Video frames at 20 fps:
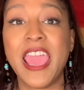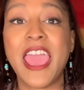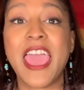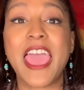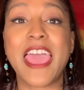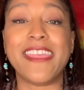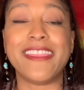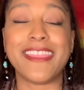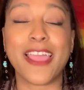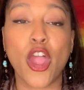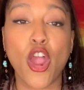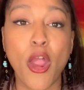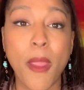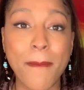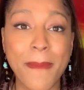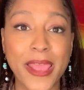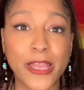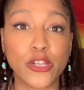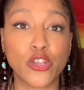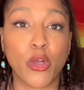and her
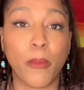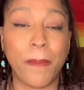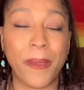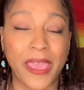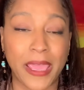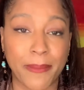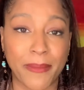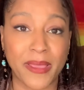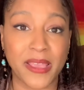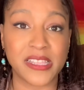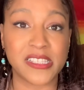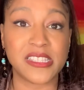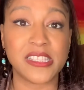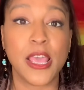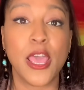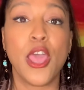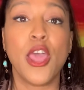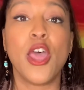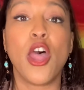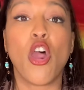medical payments
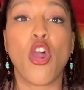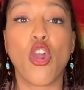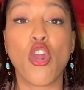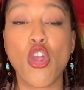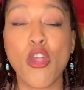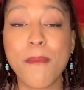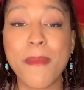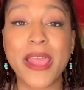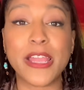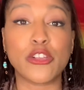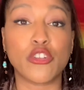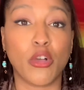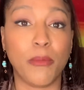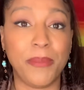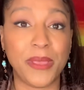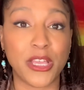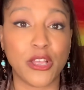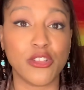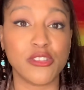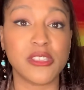or her medical
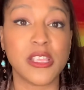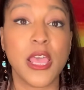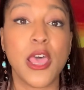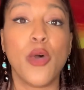bills